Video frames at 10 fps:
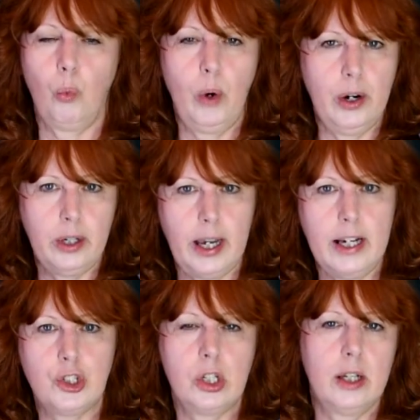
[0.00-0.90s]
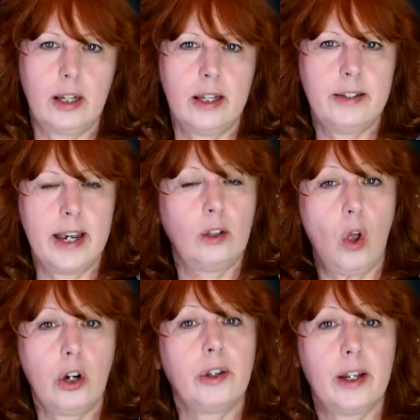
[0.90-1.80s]
rare occasion it can take
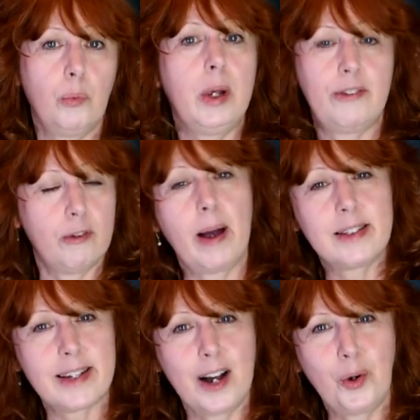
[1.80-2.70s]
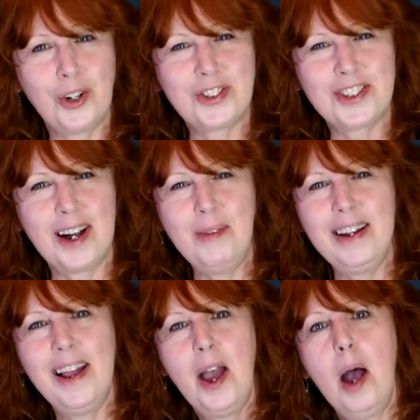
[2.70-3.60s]
longer than a week for my stock orders to come in.